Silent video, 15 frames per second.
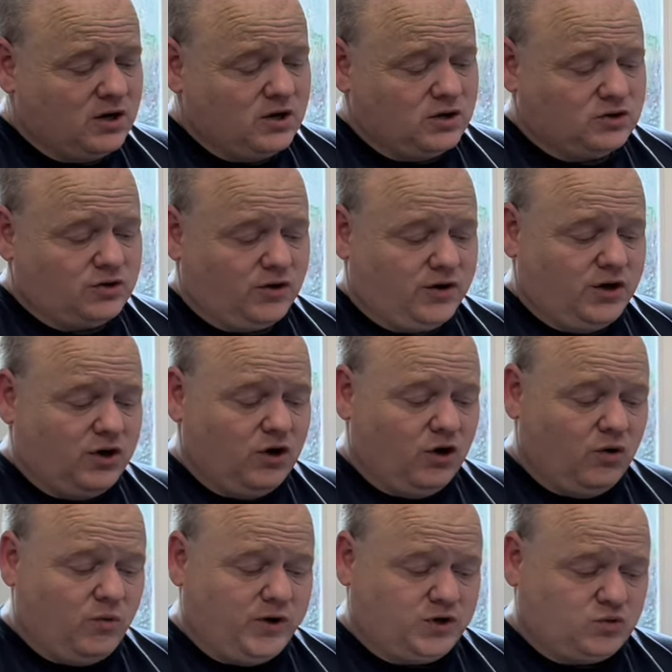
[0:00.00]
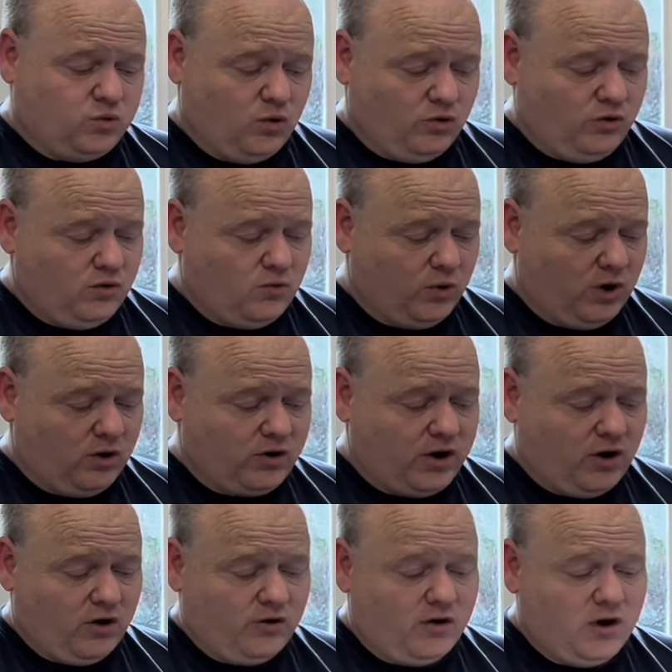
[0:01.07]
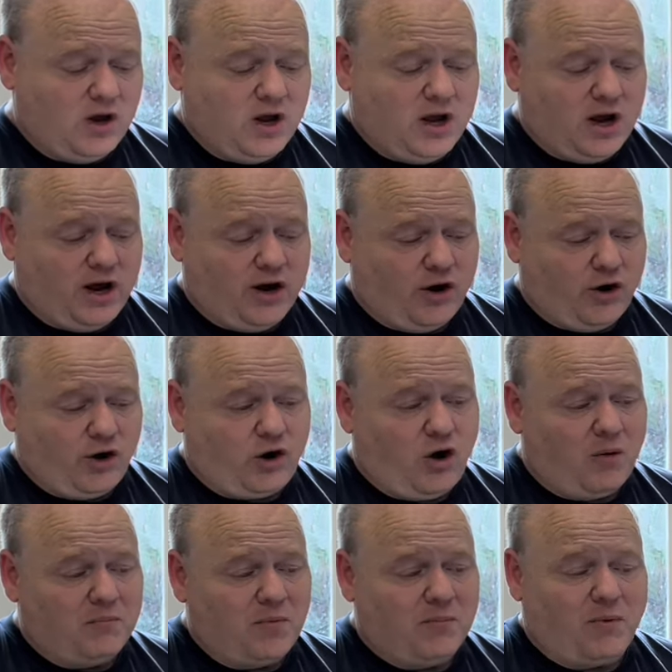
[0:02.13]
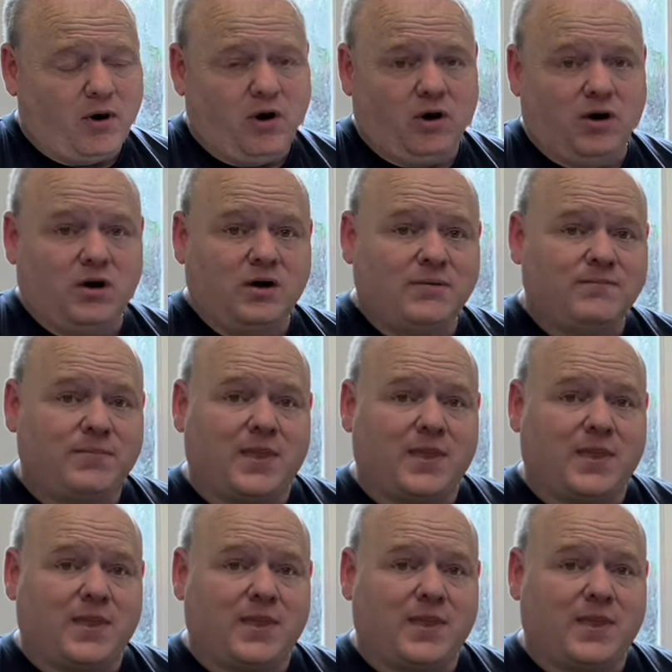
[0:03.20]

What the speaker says: so that you know which one we're looking on. And on a combi boiler,